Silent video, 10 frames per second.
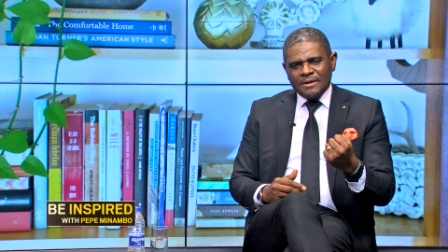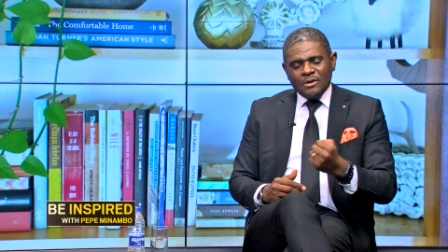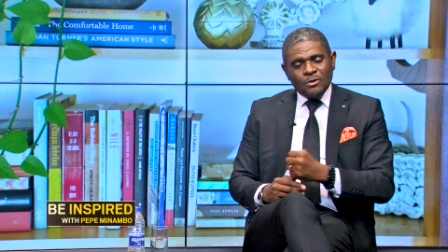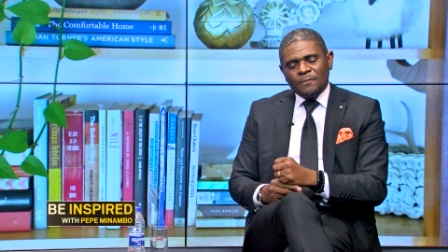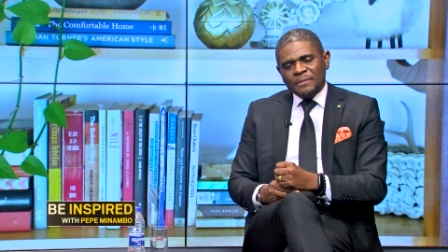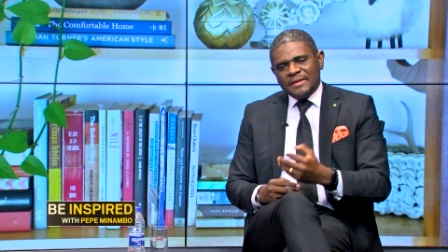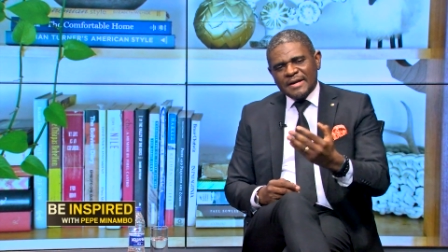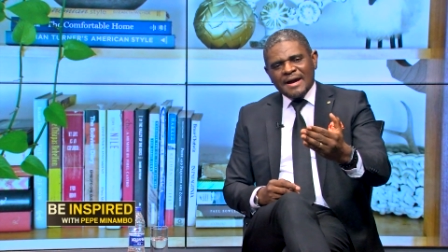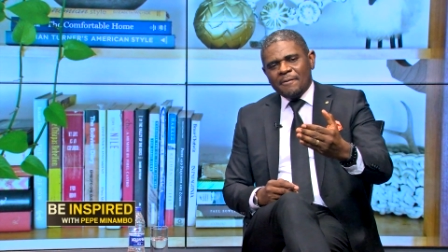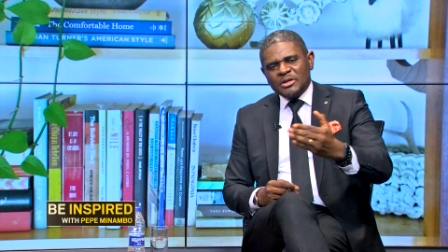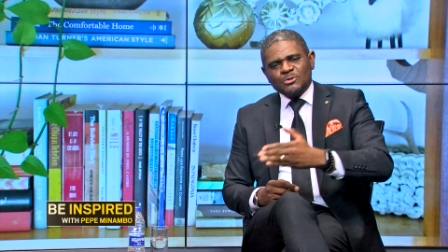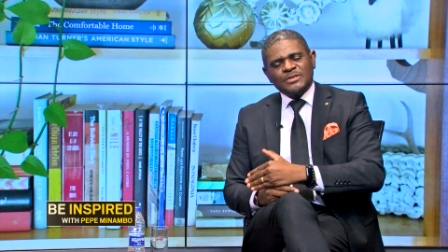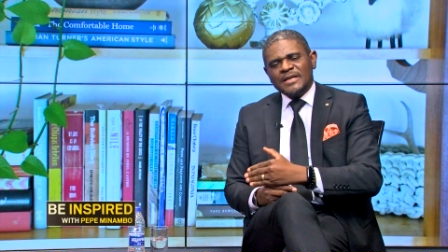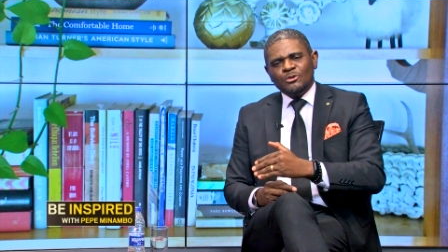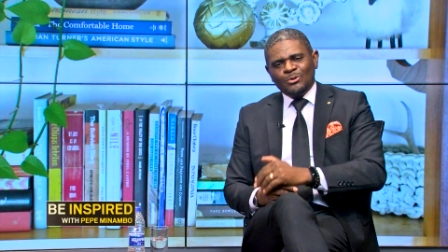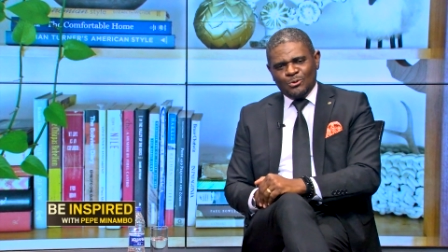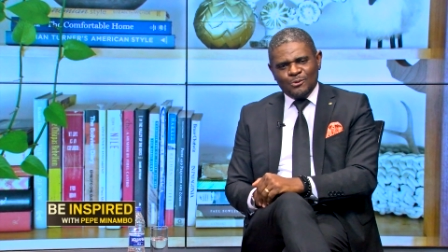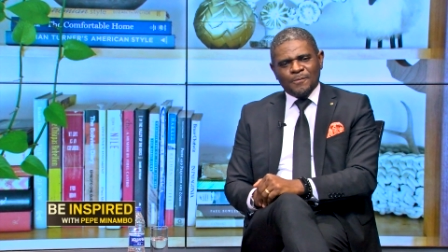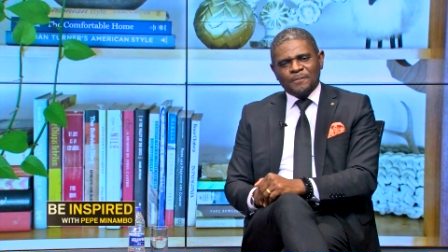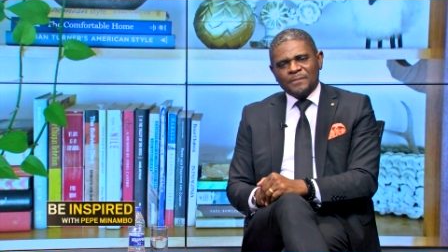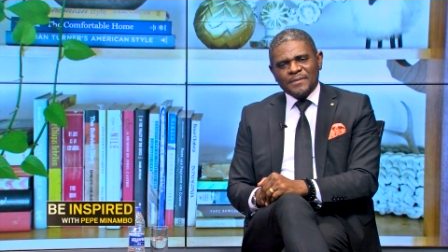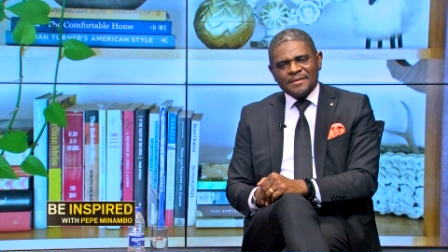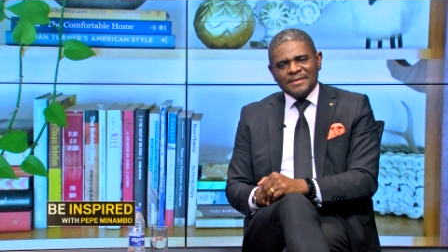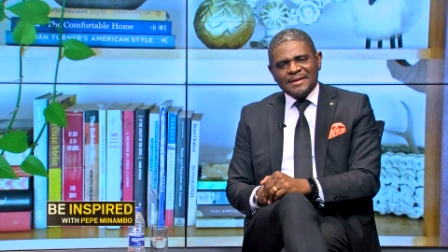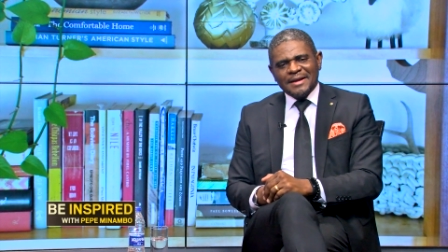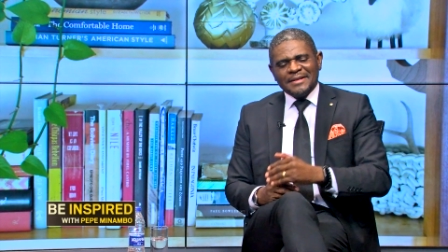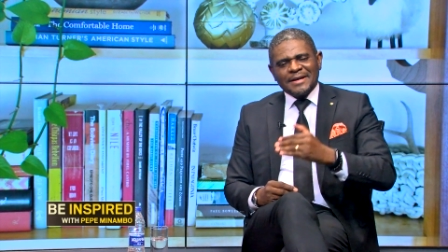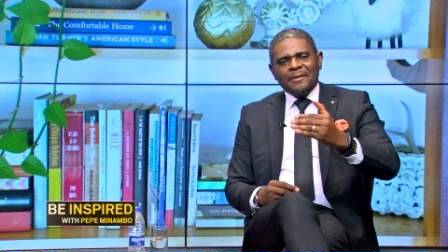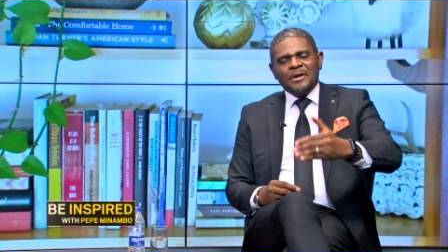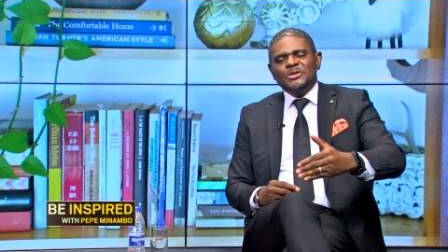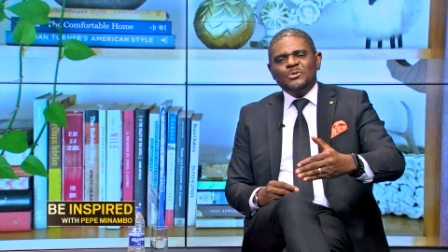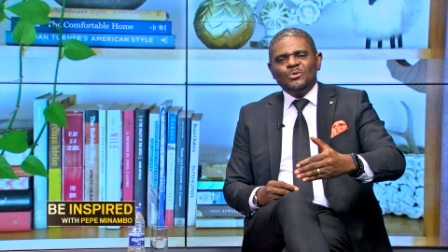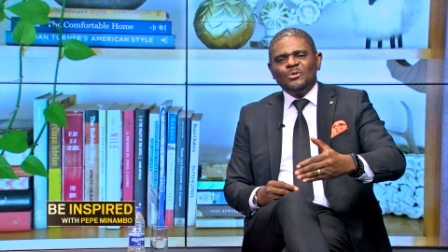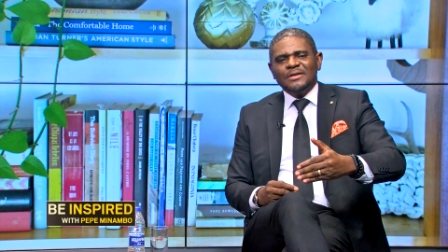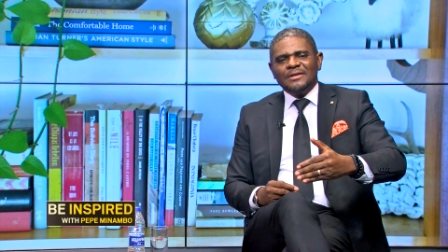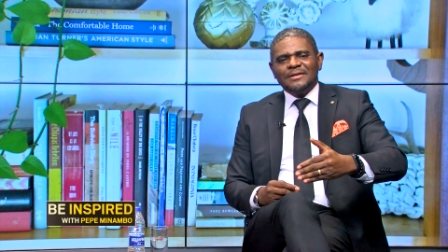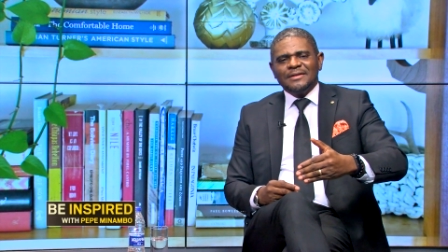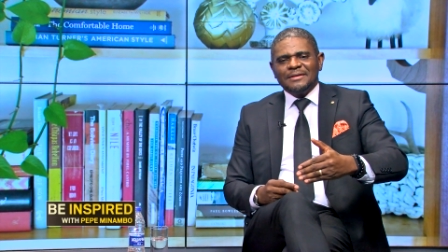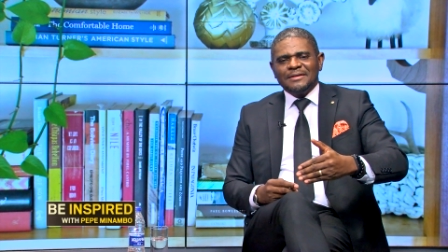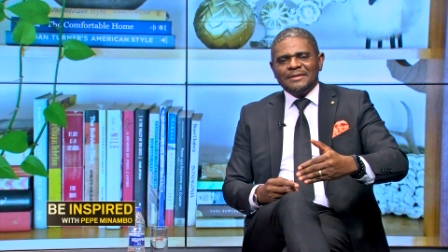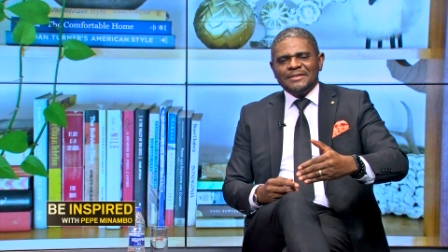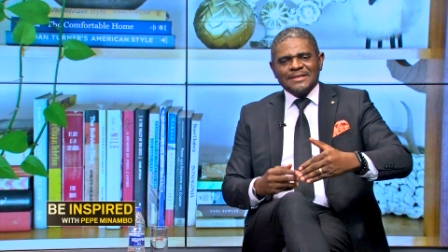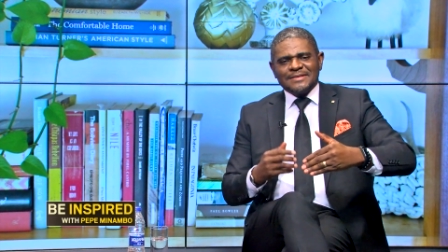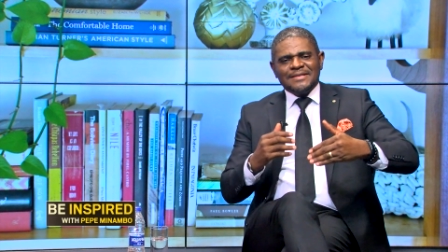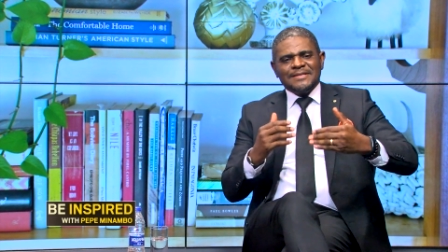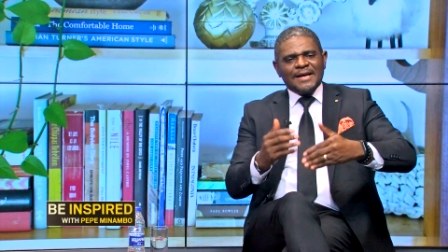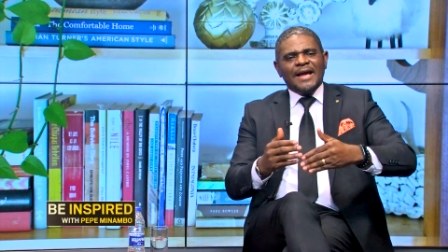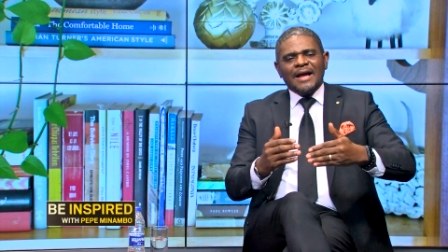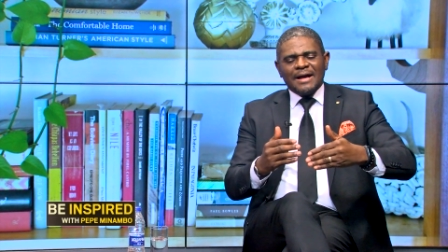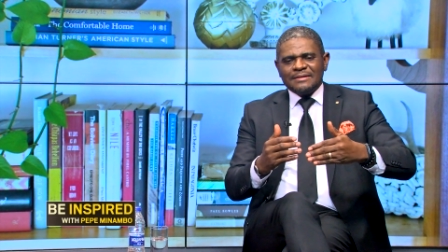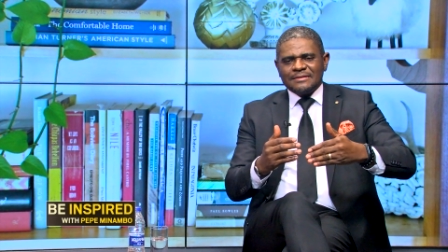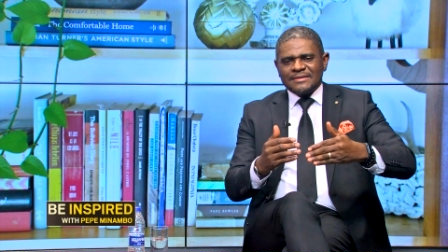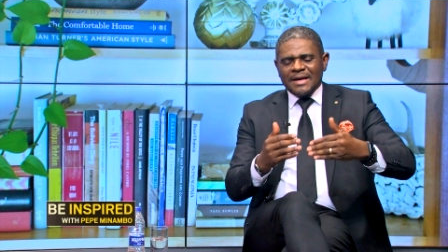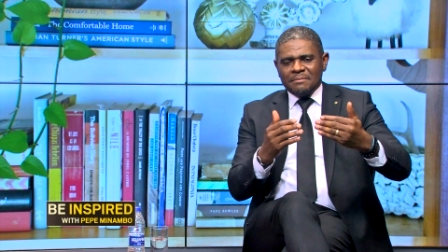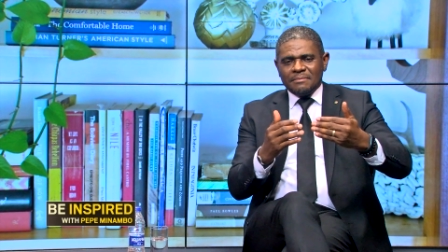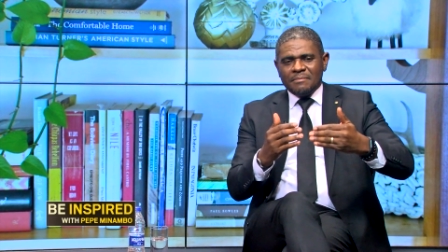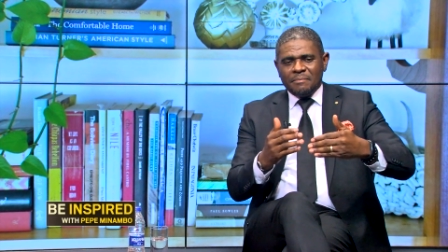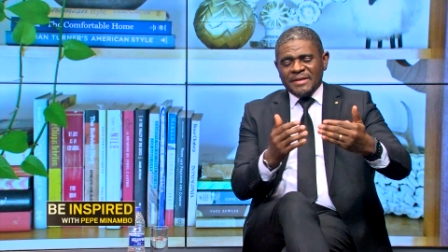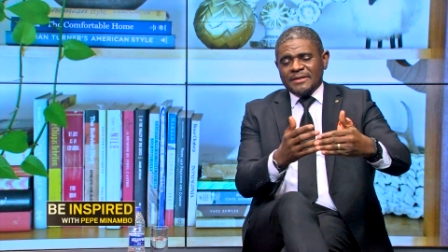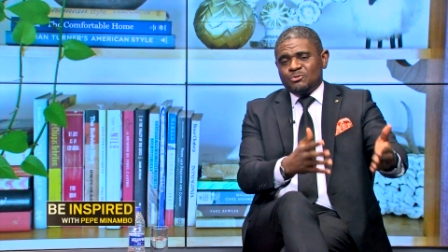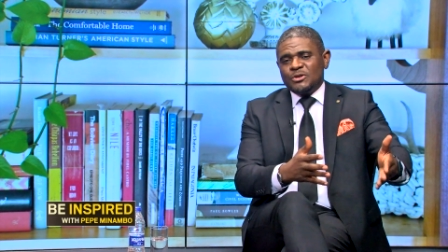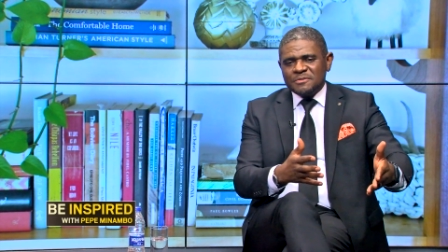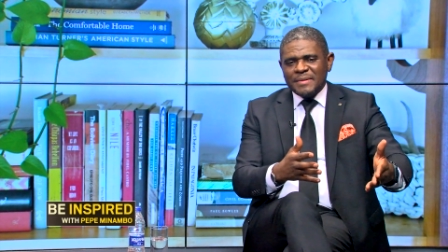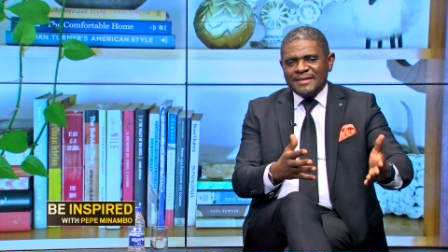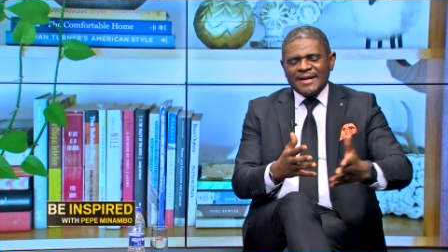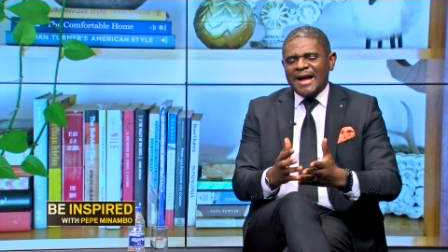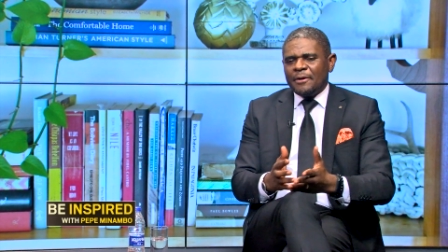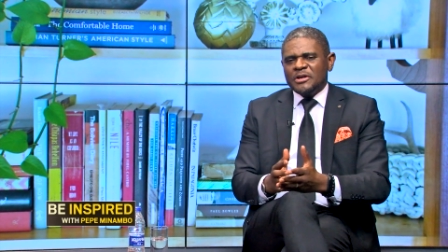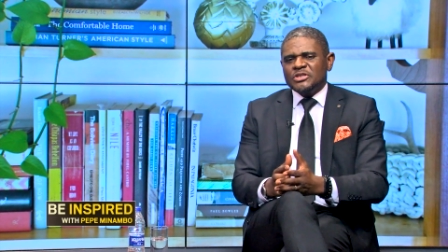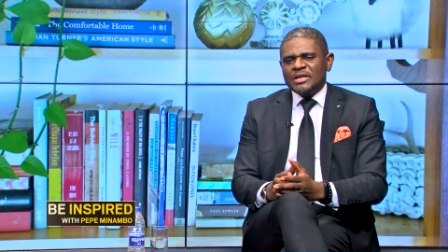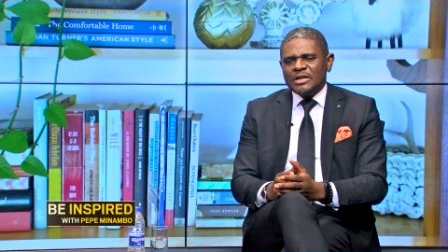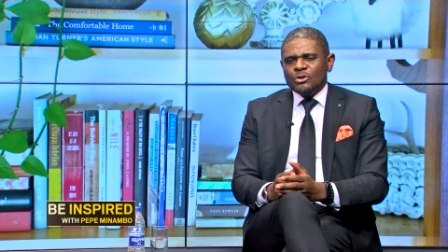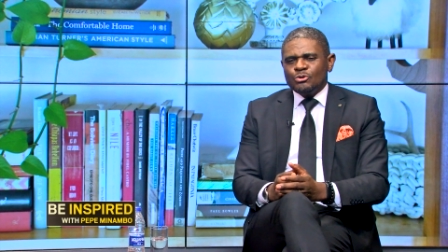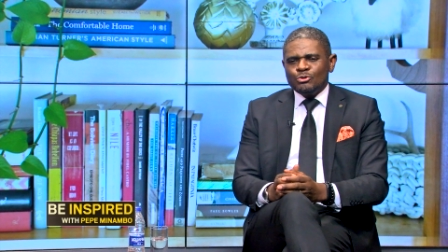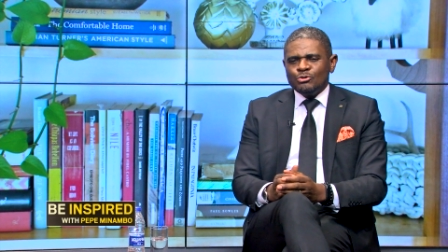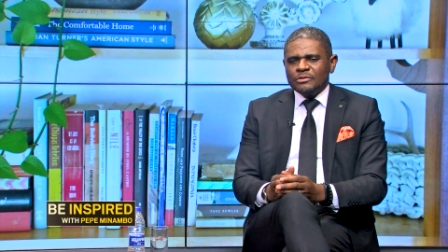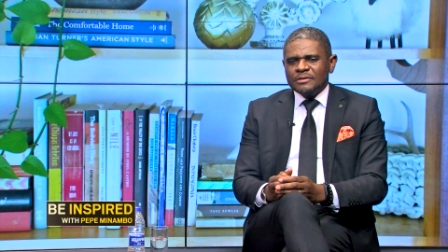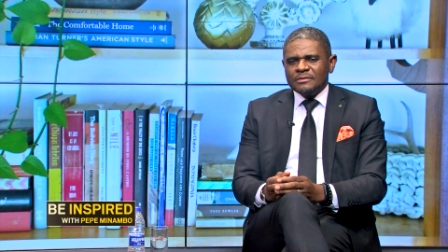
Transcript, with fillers: You know, the courage to say no, uh, the courage to just desire some better treatment, the courage to,